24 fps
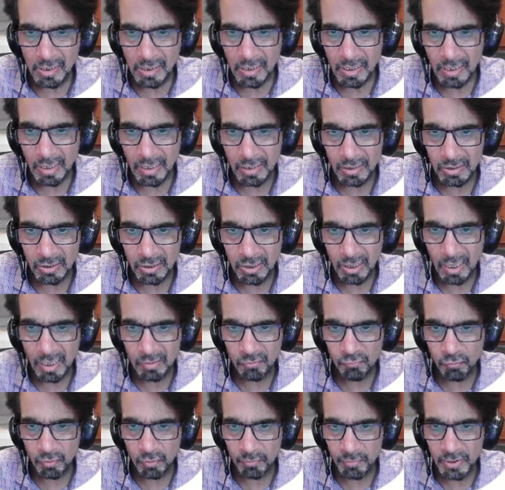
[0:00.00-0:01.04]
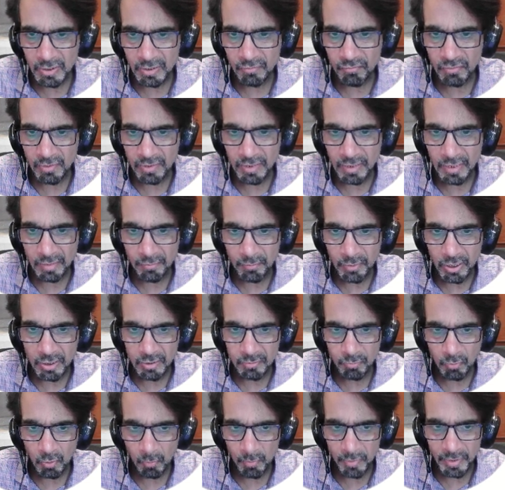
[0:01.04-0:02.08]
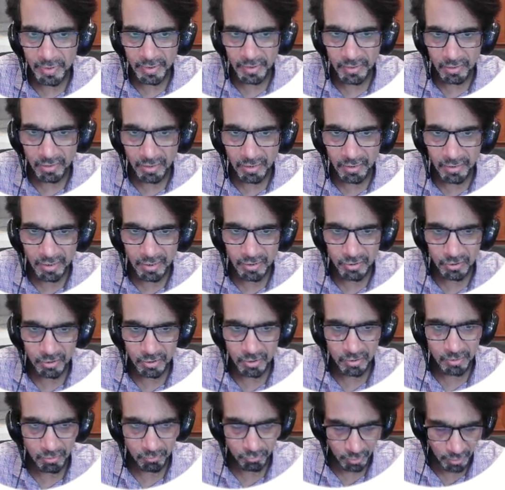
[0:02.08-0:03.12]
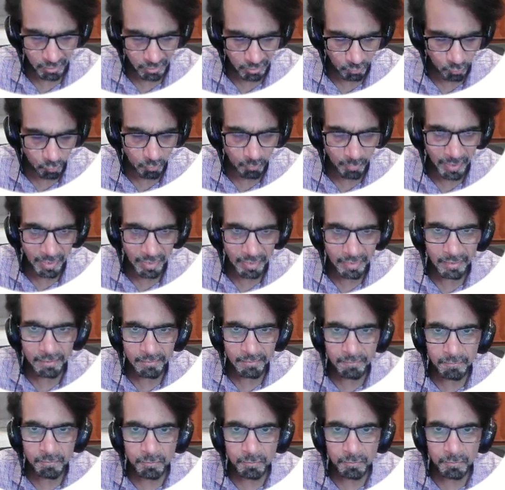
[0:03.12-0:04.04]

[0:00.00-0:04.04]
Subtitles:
and that will be given name as probability current density. So that's the whole plan.